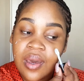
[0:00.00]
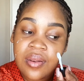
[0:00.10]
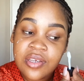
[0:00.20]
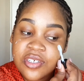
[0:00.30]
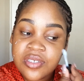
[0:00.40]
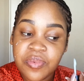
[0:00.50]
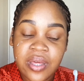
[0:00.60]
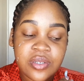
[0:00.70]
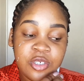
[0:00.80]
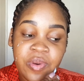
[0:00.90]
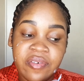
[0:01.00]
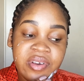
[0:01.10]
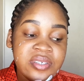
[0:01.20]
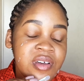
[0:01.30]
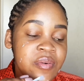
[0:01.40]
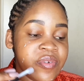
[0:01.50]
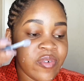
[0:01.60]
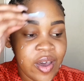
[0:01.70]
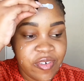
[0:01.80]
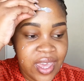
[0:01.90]
Let's just apply this to my face now
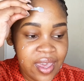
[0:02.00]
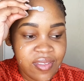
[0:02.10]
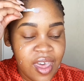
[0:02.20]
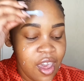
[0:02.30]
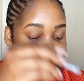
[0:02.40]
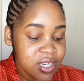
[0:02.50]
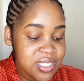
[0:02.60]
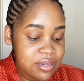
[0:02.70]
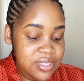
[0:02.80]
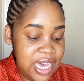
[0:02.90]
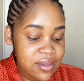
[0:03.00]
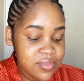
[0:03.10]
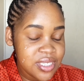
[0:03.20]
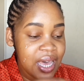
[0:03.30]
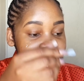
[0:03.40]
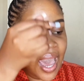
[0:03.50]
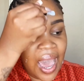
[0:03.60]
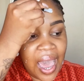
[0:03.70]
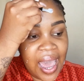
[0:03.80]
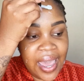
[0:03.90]
before I forget, because sometimes
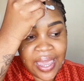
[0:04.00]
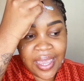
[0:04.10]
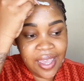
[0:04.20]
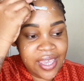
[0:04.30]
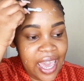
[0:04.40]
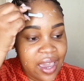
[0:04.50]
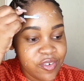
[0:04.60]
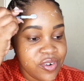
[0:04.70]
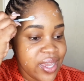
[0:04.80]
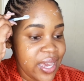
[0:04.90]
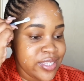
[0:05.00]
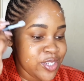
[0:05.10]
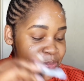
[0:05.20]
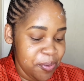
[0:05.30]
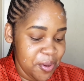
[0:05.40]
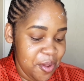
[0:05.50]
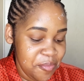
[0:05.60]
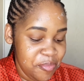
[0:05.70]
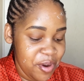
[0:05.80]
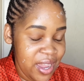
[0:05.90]
I can forget to put
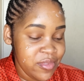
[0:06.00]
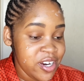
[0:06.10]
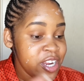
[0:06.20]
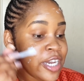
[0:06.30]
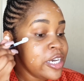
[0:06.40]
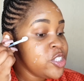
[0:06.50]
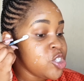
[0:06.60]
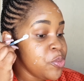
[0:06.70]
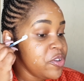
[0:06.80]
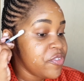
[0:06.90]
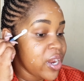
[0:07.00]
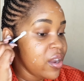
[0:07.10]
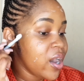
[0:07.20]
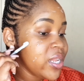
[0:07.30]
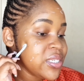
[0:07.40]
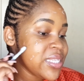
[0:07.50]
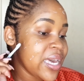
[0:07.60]
on primer, to be very honest.